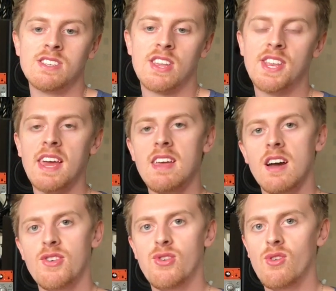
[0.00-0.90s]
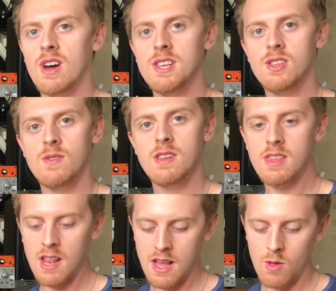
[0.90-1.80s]
Today I thought I'd do
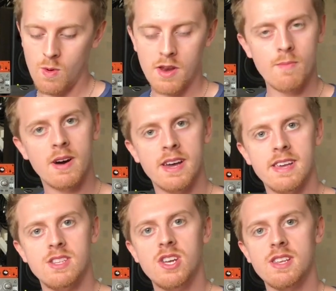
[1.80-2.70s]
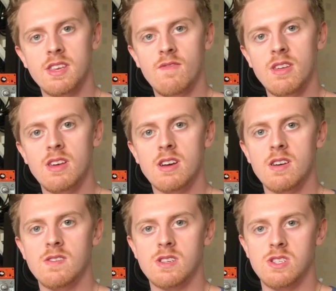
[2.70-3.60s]
another little one of my chatty
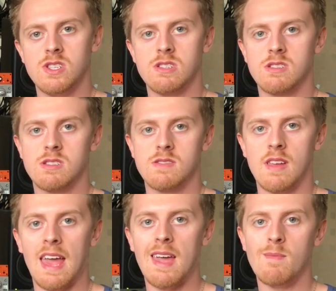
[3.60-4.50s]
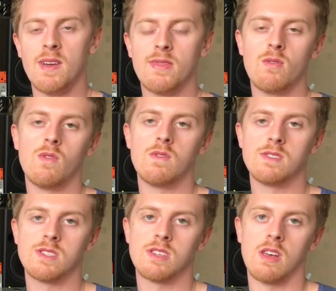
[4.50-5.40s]
videos and just air my
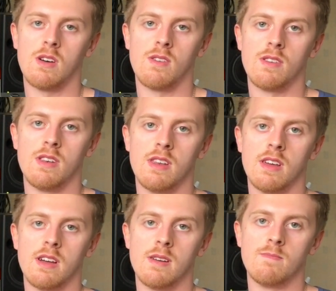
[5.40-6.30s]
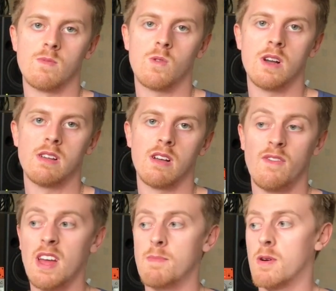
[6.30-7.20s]
thoughts on quite a
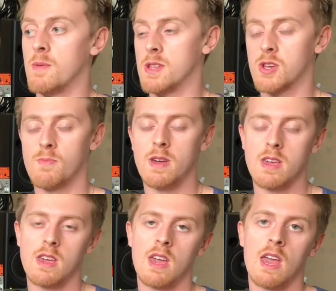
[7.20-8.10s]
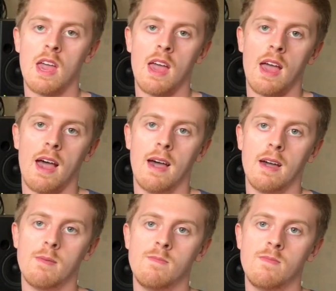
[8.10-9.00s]
fairly popular topic,
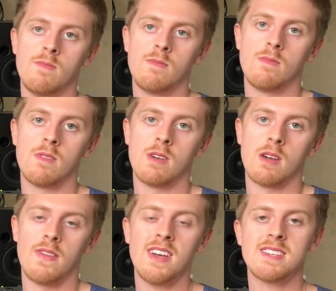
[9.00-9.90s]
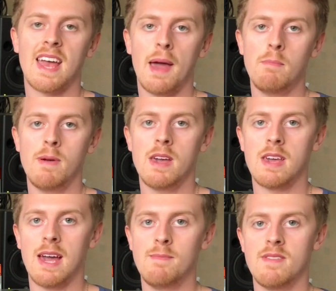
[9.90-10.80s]
and that's
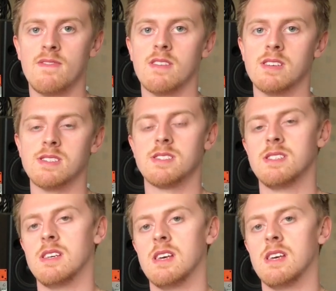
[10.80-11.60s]
Ampeg amplifiers.